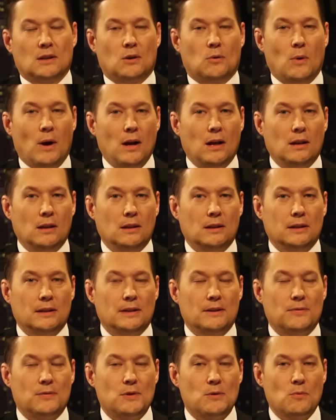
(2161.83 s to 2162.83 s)
Well,
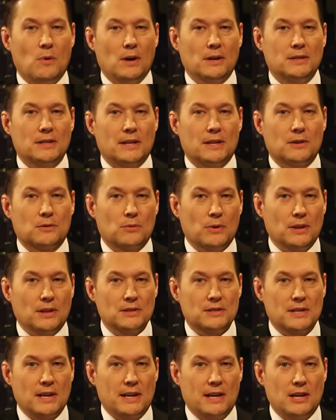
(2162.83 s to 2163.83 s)
if you want a good real
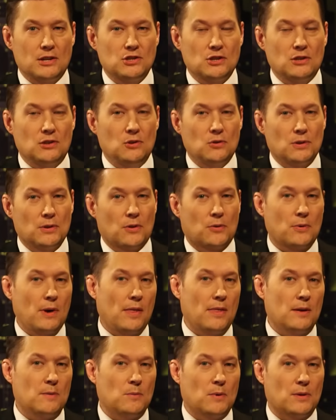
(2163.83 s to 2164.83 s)
estate agent, you can
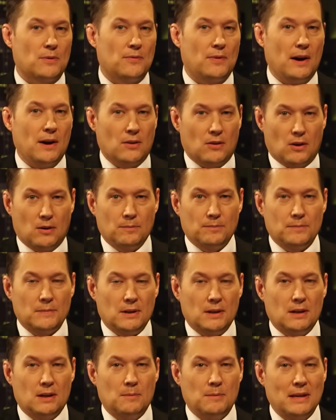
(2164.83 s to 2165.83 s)
threaten them with a firearm.
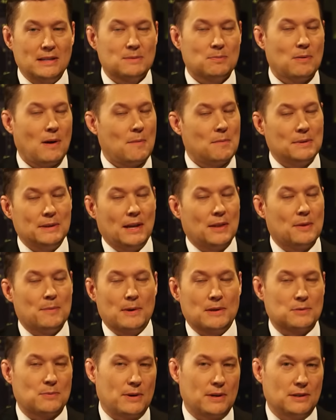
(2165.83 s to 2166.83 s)
That's probably not the
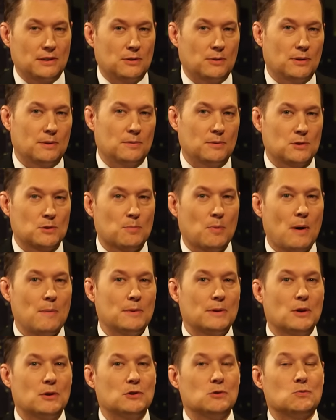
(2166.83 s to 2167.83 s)
best way to do it. You should
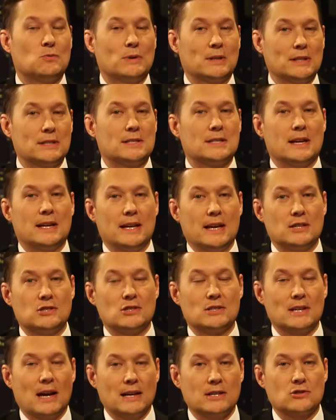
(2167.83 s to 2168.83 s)
probably go to
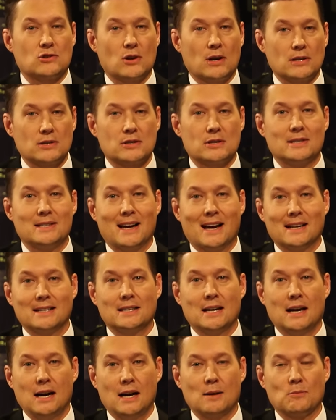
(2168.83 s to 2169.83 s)

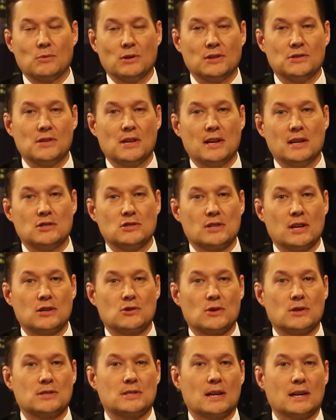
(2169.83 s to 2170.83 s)
realestateagentsitrust.com.
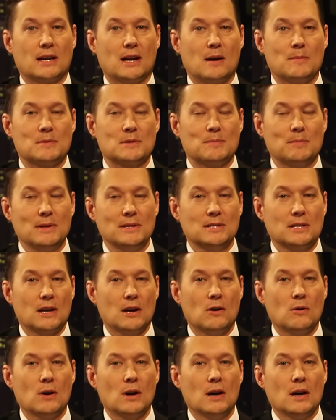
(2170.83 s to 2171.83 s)
Realestateagentsitrust.com is a place to
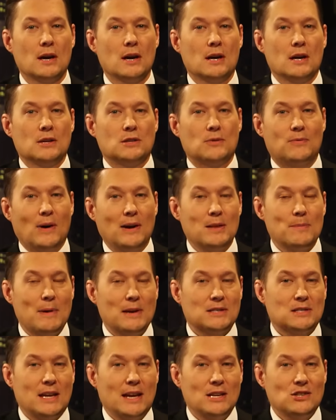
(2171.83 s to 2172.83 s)
go to find the
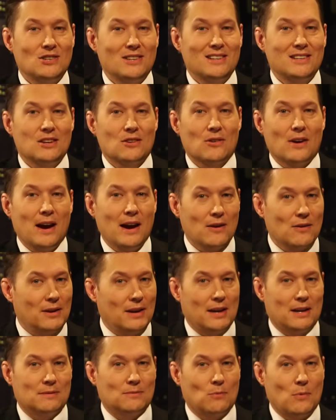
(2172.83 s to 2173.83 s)
best agent in your
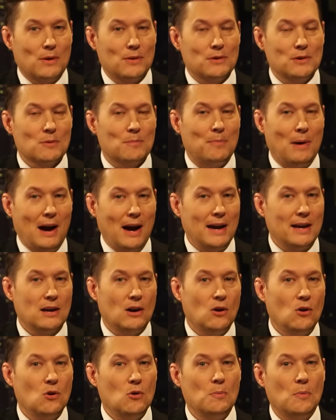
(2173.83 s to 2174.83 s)
area, whether you're buying a
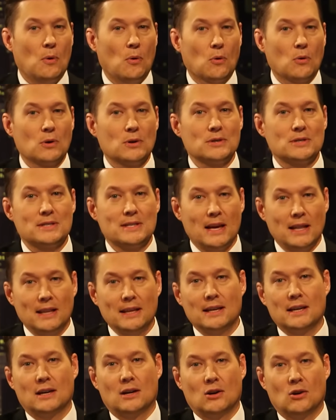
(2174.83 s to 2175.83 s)
home or
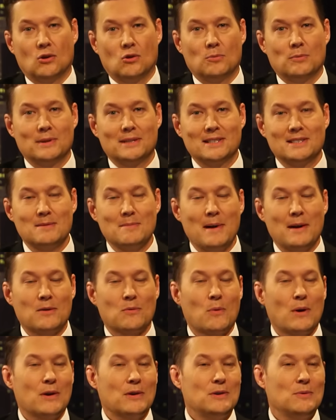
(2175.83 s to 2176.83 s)
selling a home. It doesn't matter
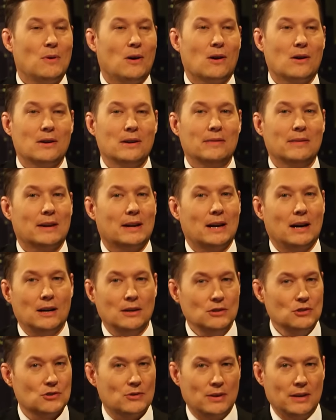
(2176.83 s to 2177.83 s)
where you are in the
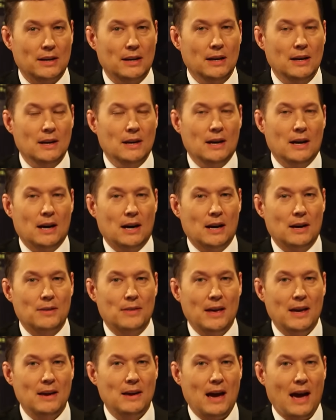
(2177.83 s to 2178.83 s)
country.
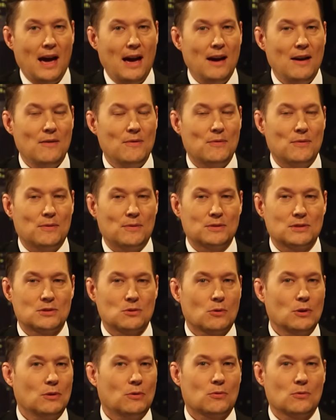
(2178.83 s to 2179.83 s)
They have
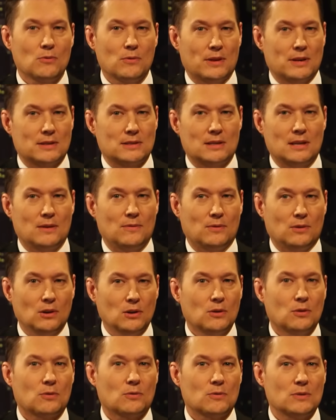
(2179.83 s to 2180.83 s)
sorted through this. They've
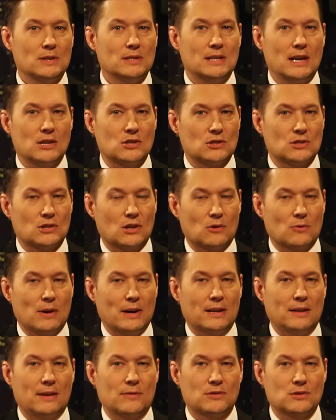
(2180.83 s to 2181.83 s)
looked through these agents
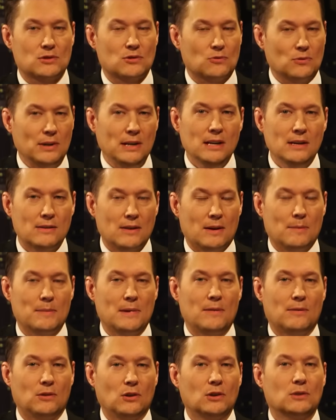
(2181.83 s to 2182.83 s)
already. They've screened them.
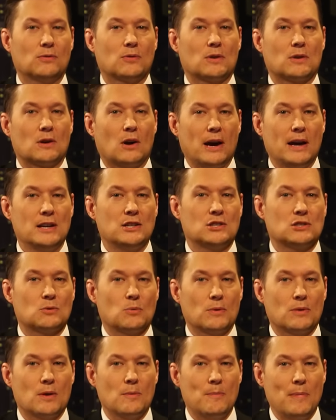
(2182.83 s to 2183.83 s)
They've looked for the agents
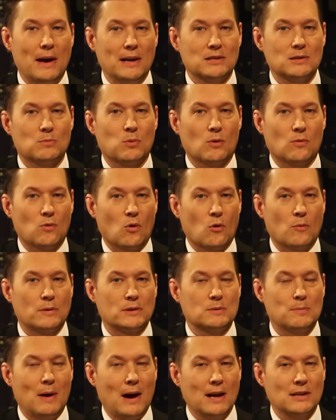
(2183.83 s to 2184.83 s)
with the best
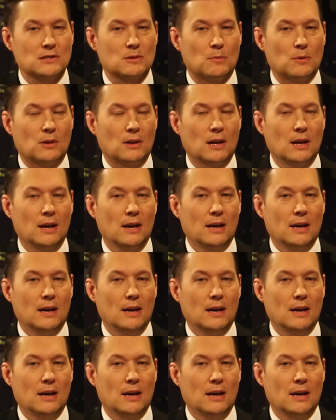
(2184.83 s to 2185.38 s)
performance possible.